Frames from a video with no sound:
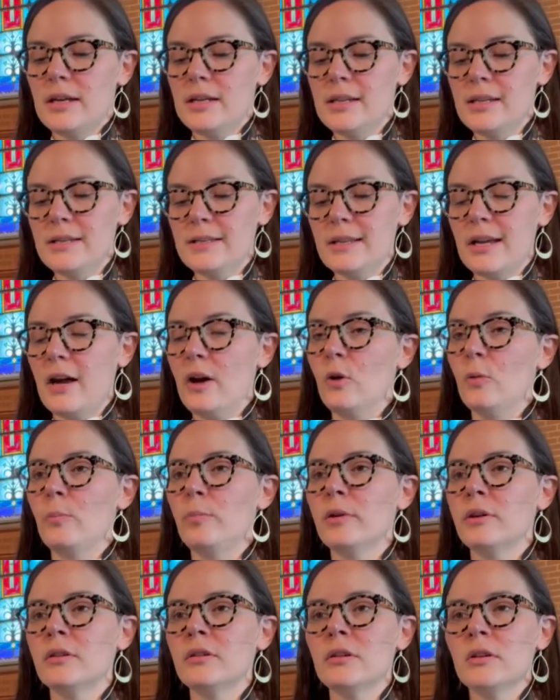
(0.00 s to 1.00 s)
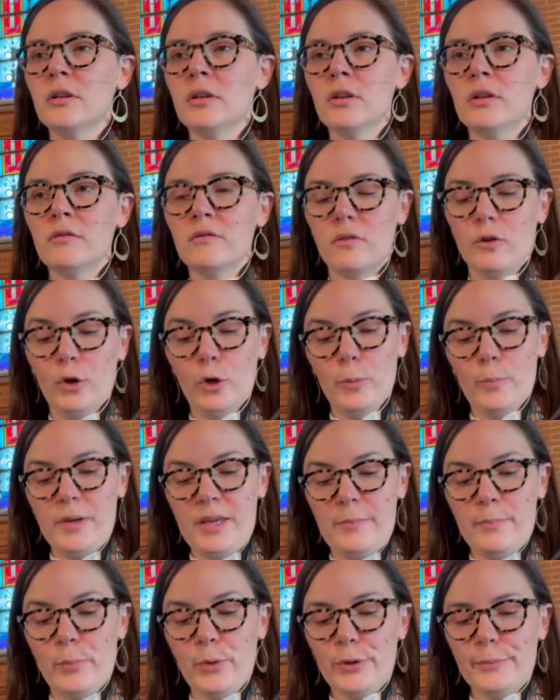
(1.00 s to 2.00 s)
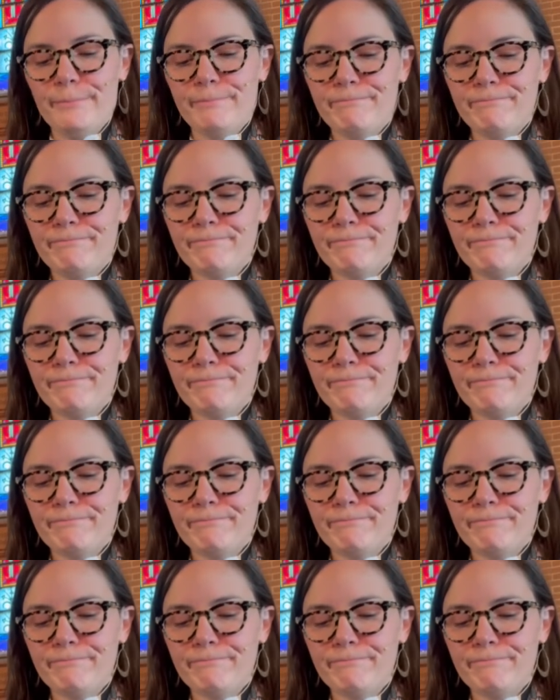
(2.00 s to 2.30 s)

and his help for her people.